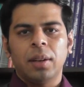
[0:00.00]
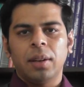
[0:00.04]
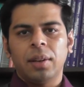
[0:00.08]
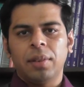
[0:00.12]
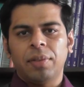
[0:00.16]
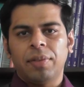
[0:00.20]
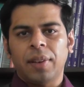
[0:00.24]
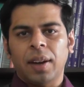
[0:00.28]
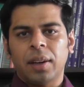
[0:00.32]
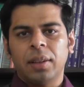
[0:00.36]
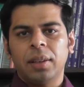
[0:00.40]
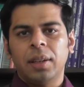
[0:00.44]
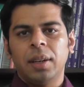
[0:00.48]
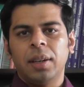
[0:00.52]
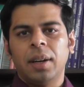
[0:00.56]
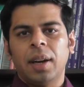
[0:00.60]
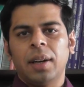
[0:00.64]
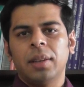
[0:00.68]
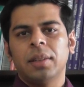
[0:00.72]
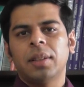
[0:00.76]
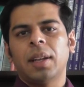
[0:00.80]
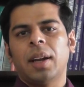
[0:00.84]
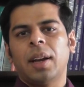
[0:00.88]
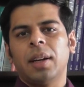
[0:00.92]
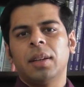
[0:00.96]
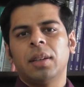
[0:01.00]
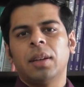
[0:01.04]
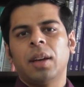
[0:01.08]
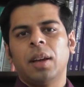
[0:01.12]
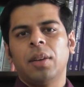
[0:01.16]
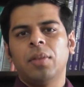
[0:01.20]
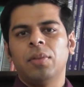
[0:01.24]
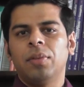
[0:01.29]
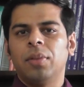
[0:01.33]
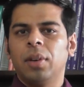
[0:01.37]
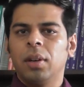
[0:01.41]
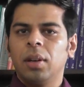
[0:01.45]
infected at that
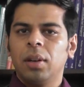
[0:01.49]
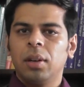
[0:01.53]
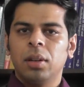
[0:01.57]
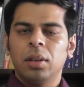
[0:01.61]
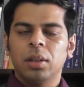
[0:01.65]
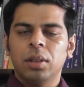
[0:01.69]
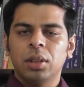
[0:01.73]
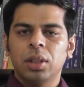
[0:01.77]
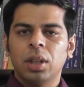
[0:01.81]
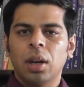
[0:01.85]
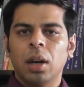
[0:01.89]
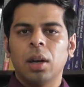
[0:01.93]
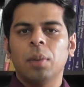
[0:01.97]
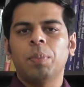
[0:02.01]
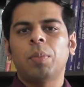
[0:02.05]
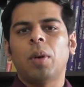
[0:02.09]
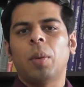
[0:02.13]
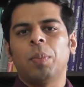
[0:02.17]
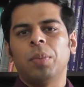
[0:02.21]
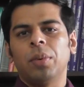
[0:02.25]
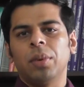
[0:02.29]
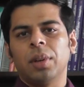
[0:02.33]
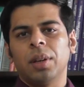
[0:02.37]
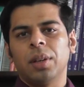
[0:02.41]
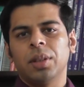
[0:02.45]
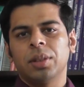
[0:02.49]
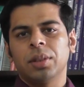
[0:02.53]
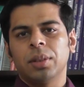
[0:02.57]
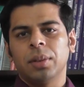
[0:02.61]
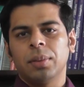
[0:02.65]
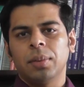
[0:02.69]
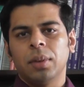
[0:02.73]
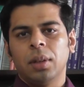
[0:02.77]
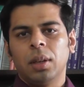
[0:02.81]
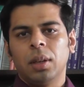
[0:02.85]
time were young population.